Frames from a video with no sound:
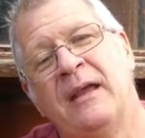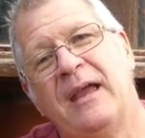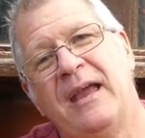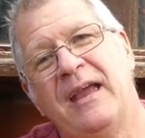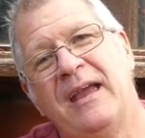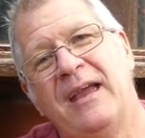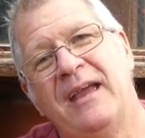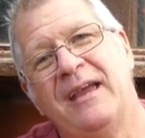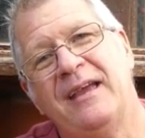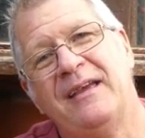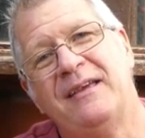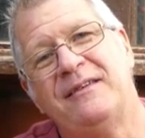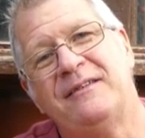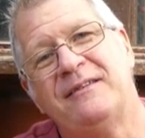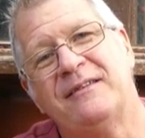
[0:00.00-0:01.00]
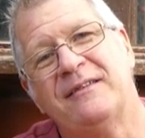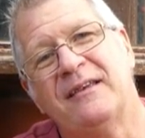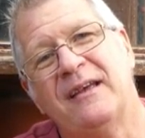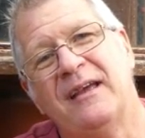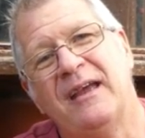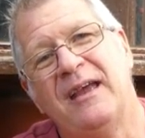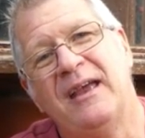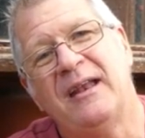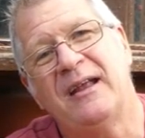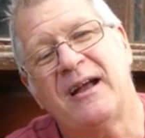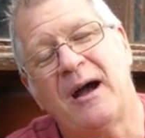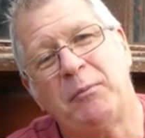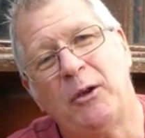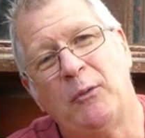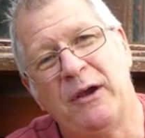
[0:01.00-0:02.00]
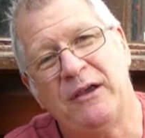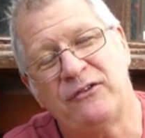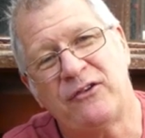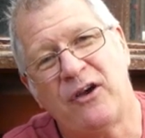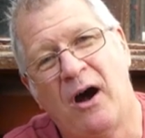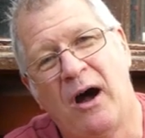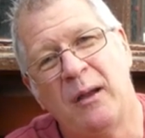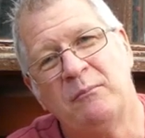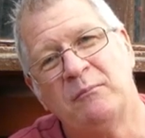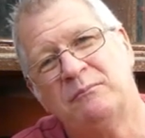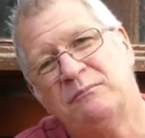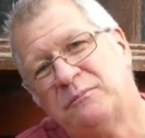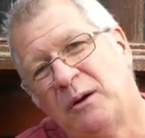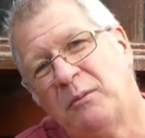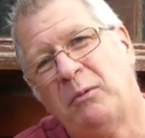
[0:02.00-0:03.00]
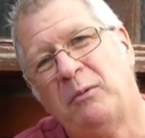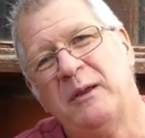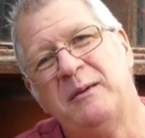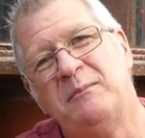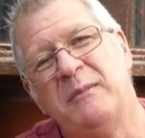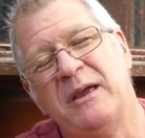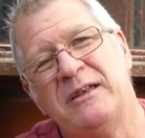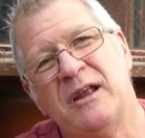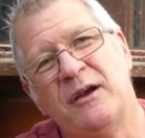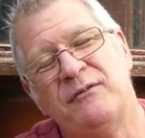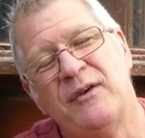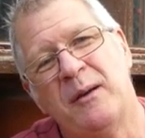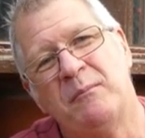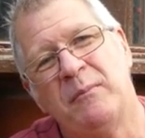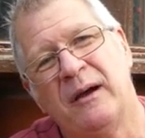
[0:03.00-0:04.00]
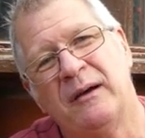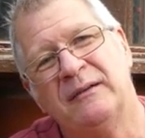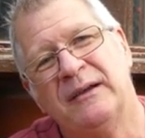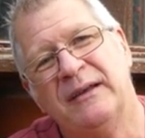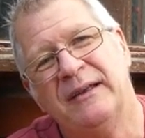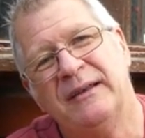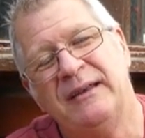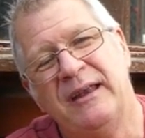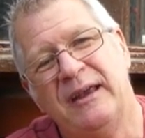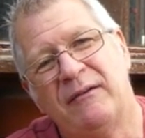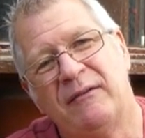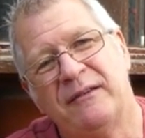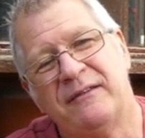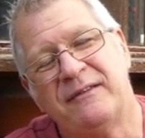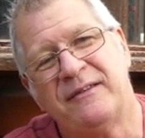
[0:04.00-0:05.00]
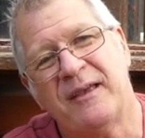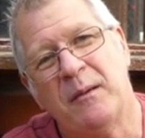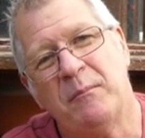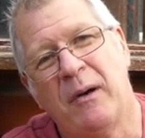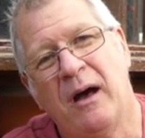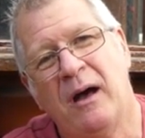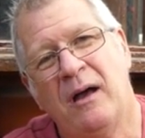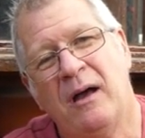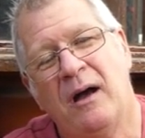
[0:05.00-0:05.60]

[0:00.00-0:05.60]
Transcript: is, in a couple of weeks' time, probably mid-November, nearer December,